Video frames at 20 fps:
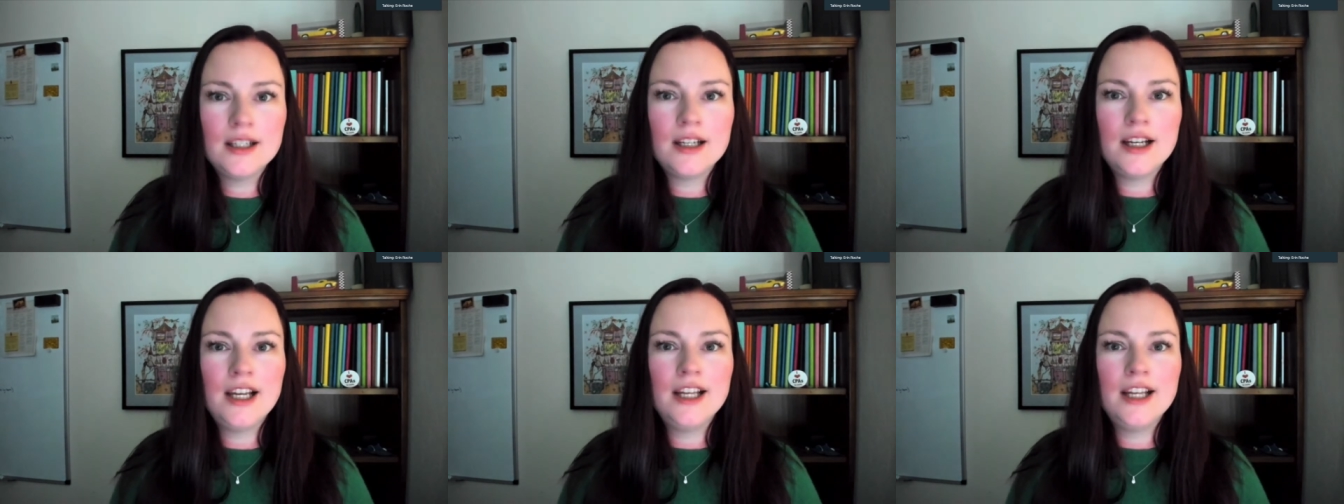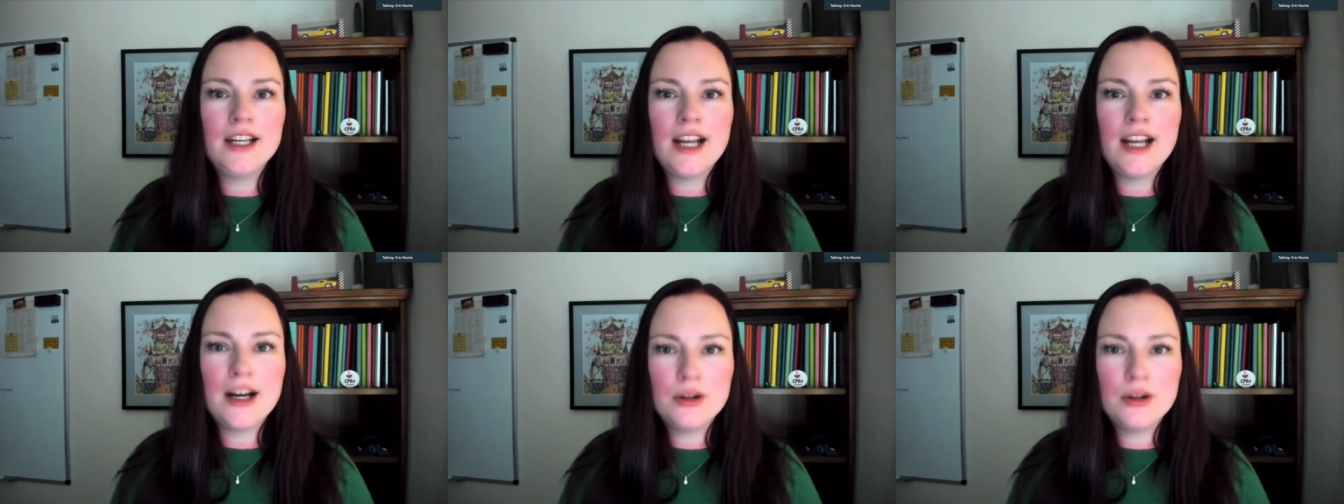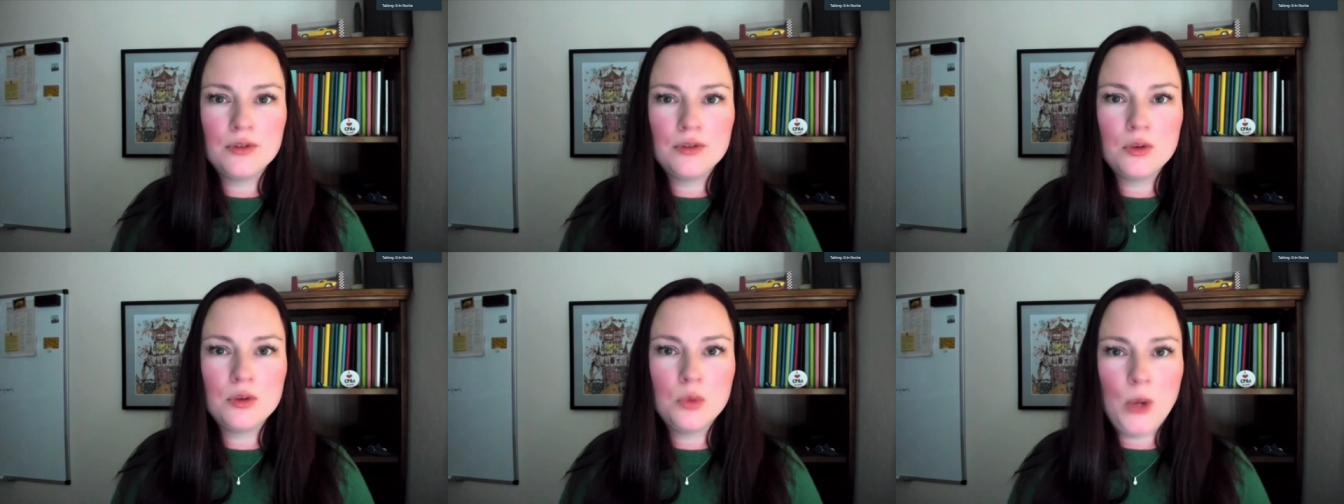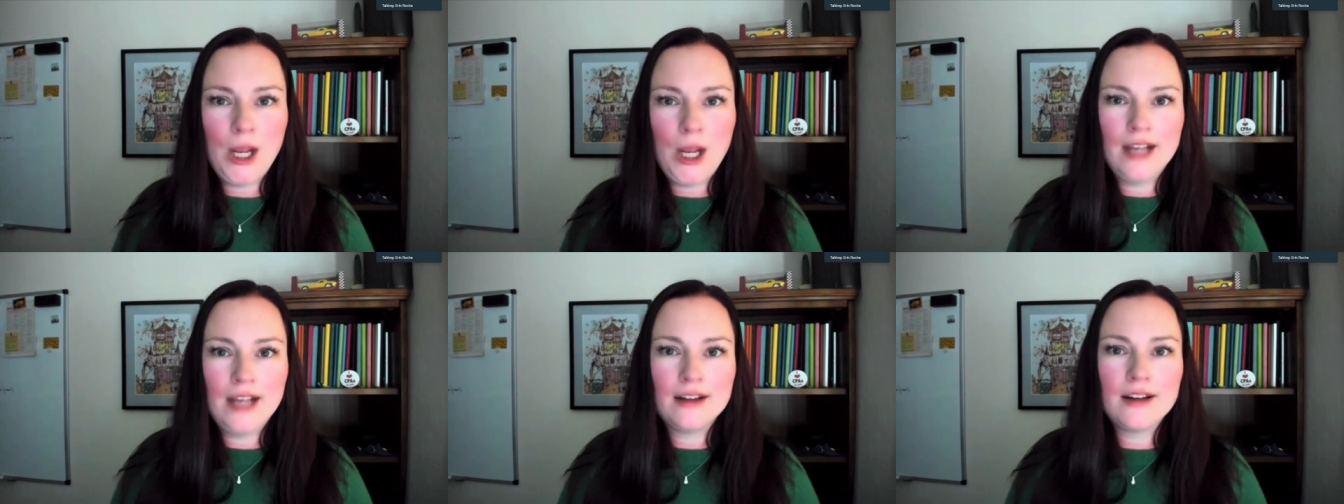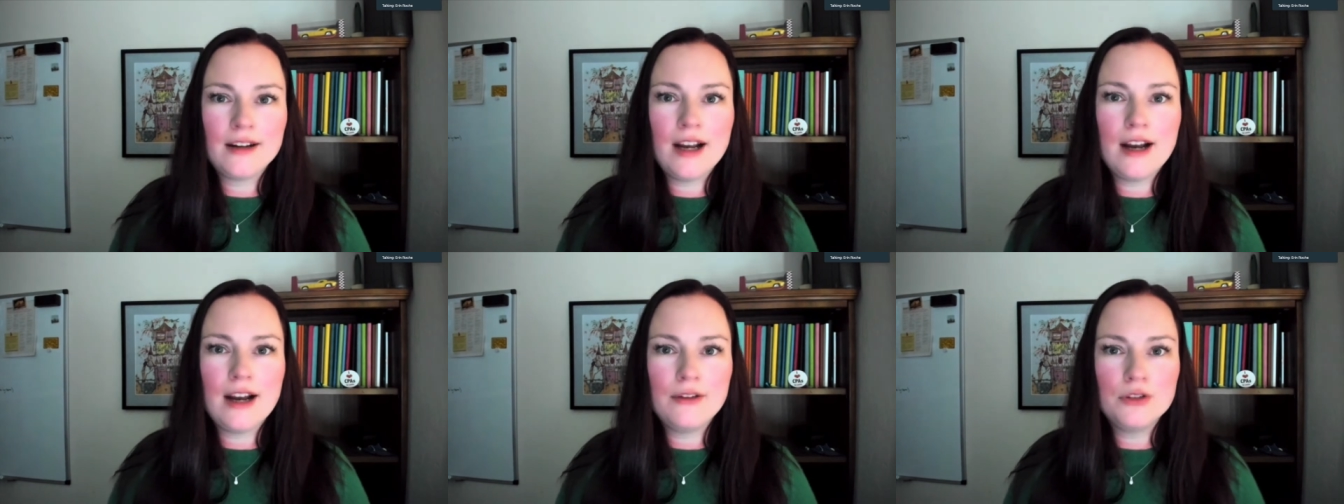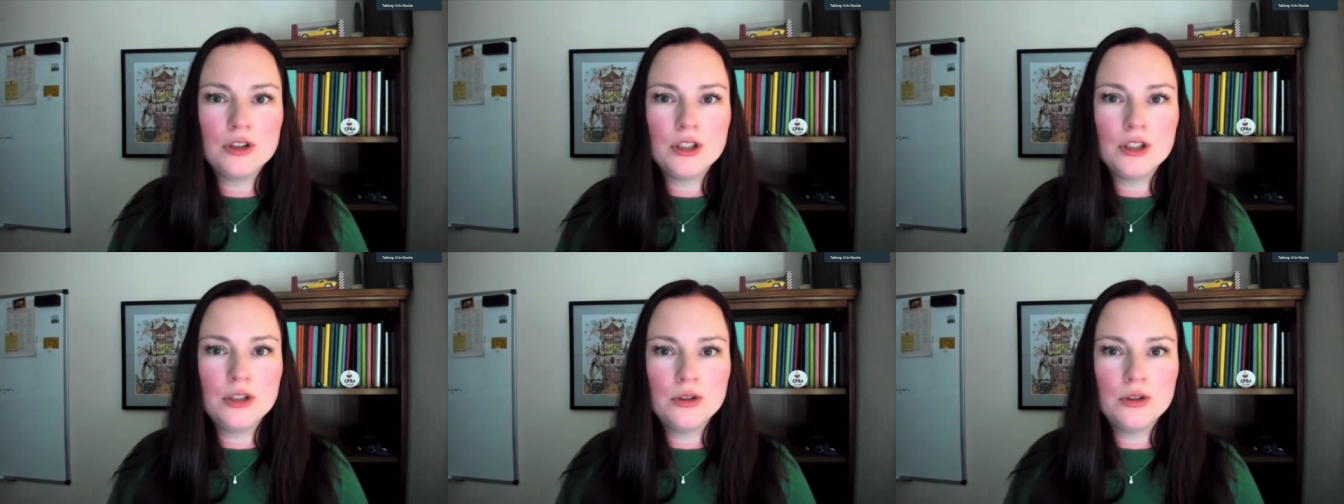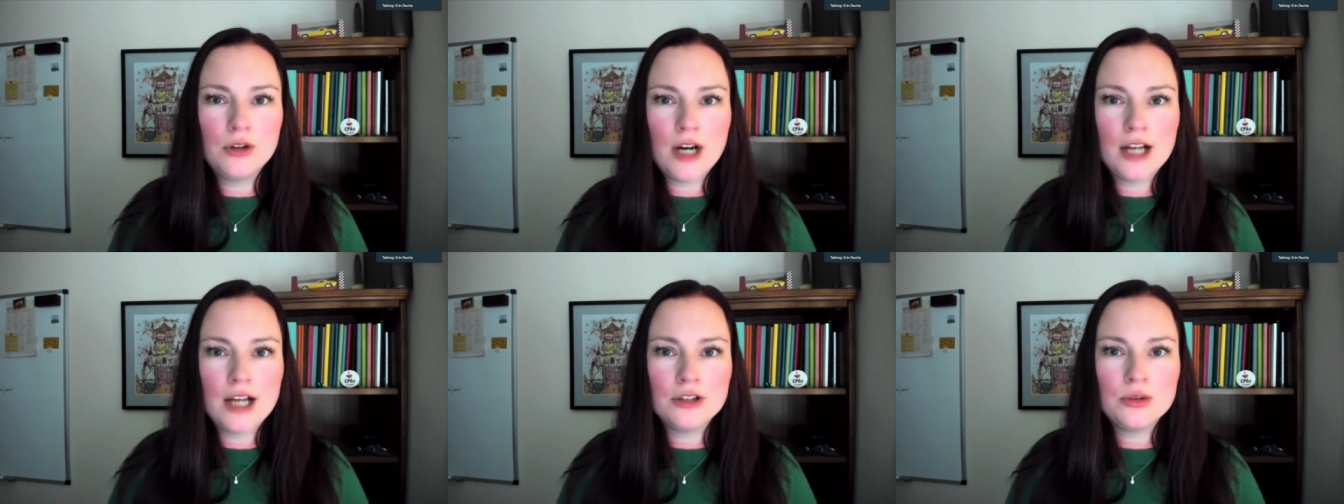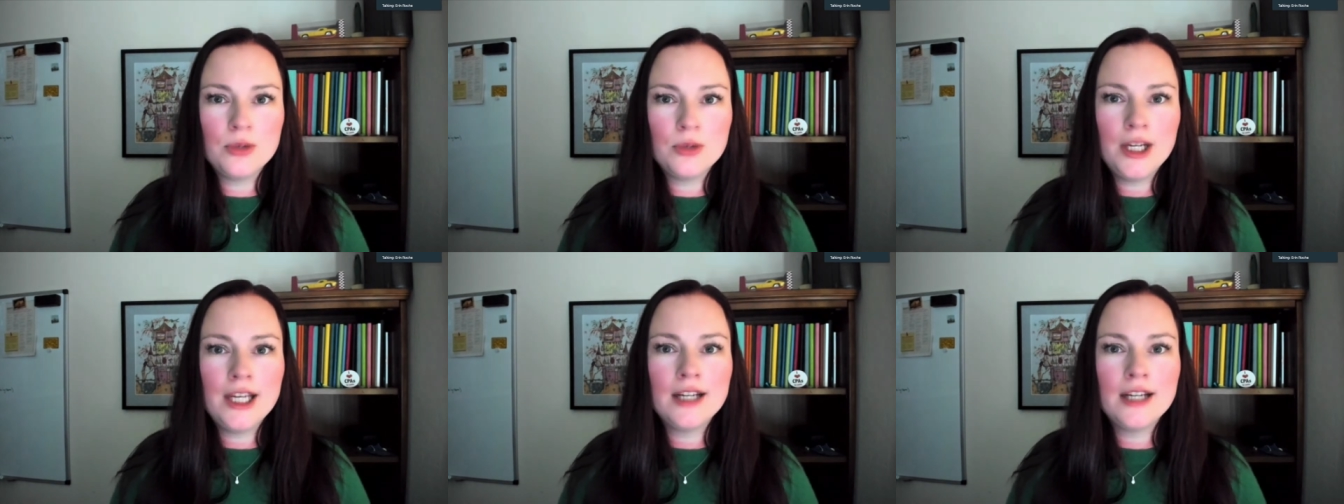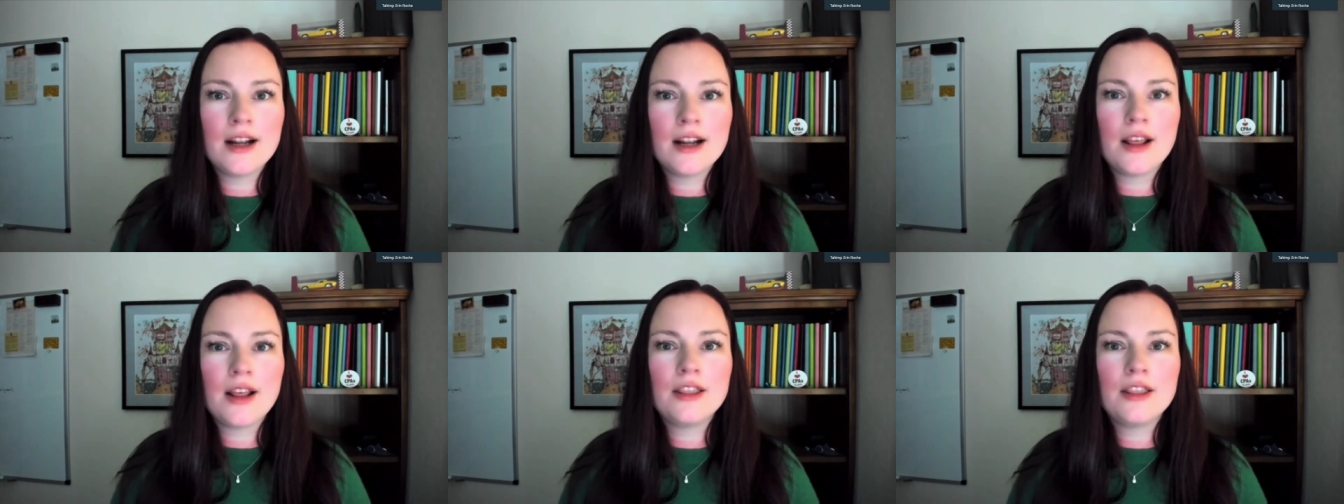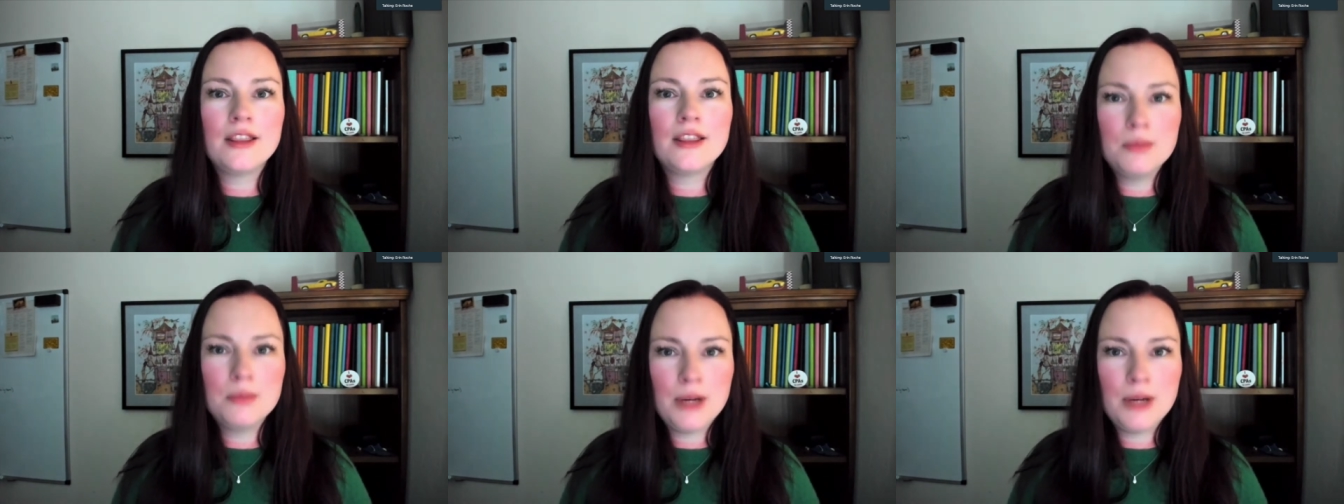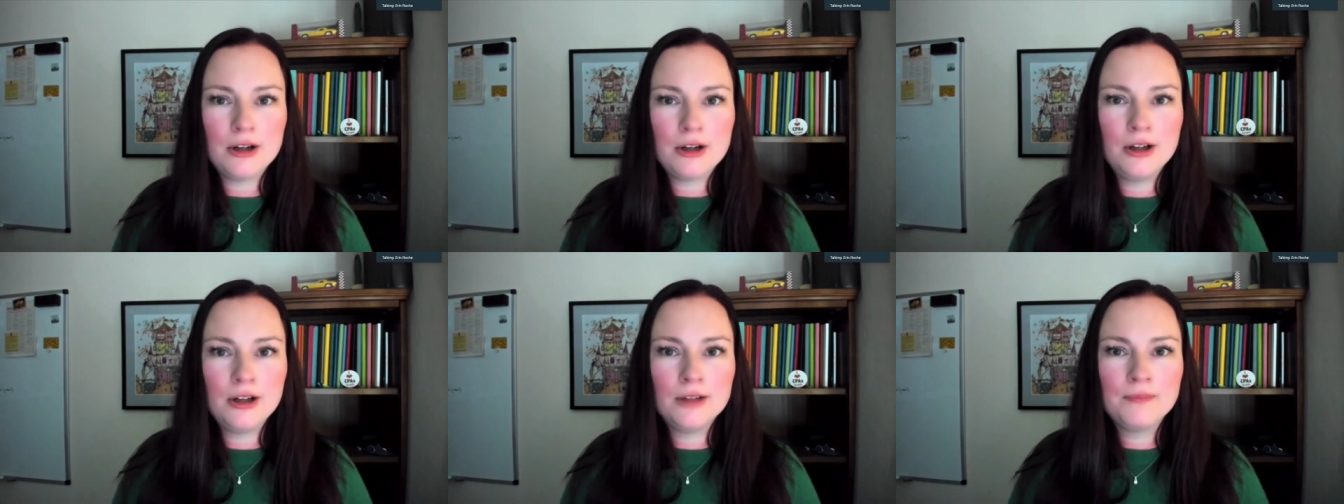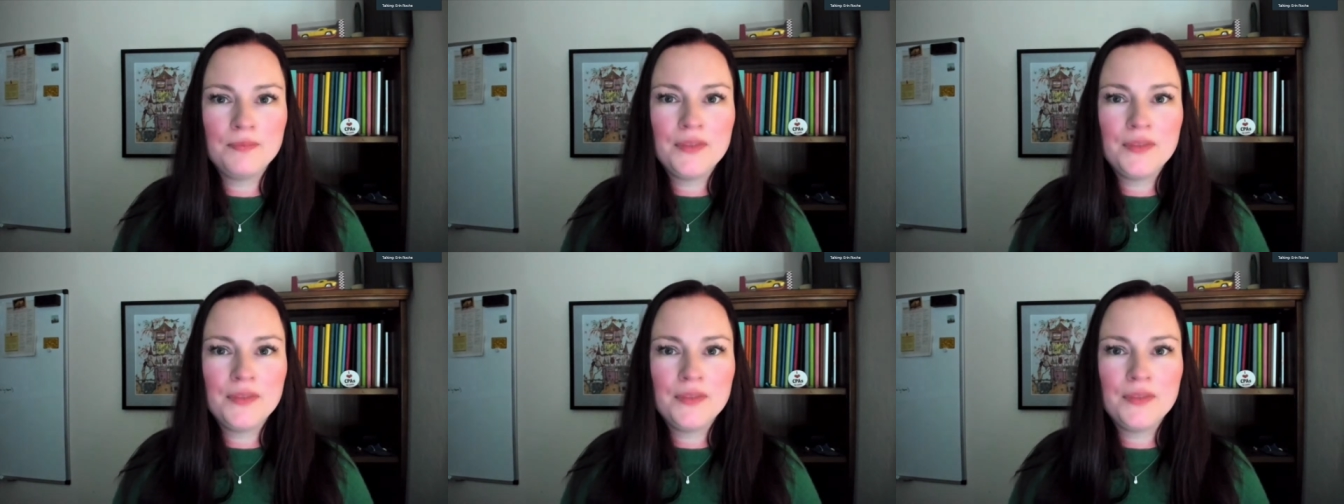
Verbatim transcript: and out of the way after you graduate, the better.